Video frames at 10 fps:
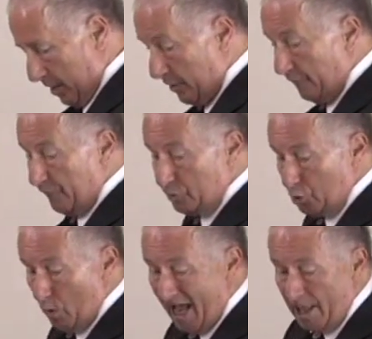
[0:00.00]

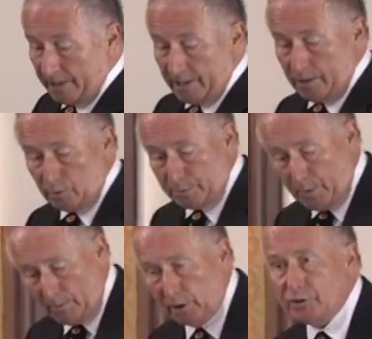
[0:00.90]
Individuality was
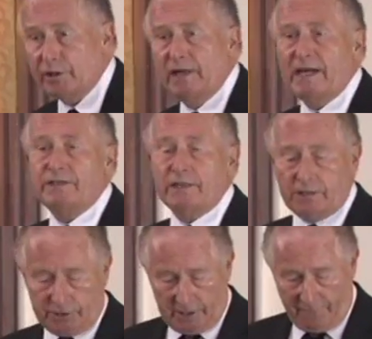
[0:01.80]
published in
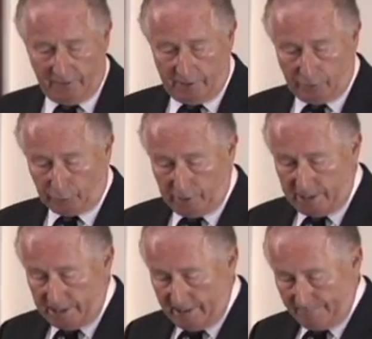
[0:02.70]

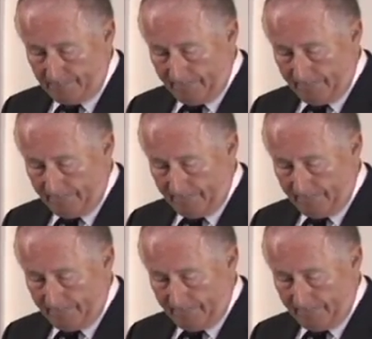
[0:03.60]
1873,